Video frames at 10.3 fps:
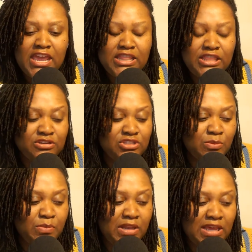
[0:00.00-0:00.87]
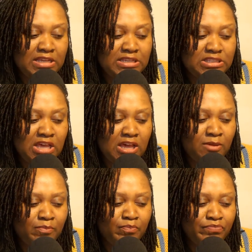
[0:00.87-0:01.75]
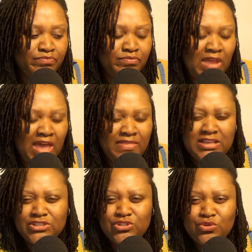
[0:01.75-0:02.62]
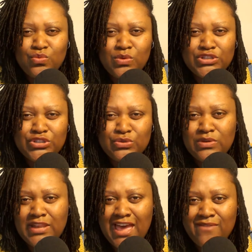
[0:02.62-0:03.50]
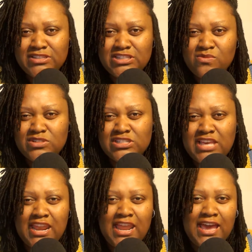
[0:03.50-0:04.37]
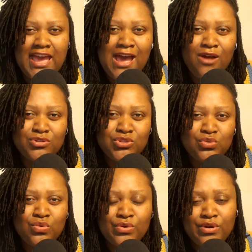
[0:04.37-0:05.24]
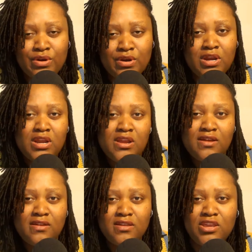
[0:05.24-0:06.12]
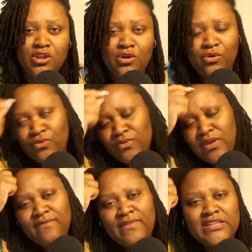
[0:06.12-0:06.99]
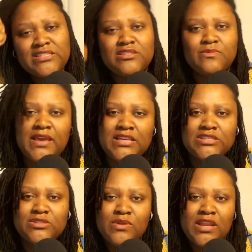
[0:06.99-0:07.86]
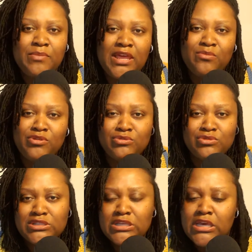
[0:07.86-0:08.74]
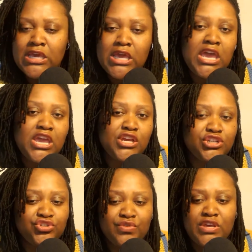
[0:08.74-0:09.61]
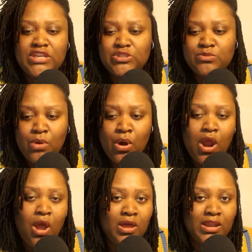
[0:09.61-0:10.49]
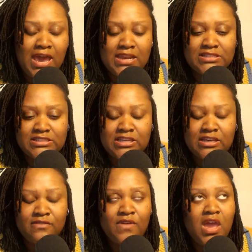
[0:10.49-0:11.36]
There's the place, I think it's 212 Lavington, which is kind of like an outdoor, event space where they play music, drinks, bar, all that kind of stuff.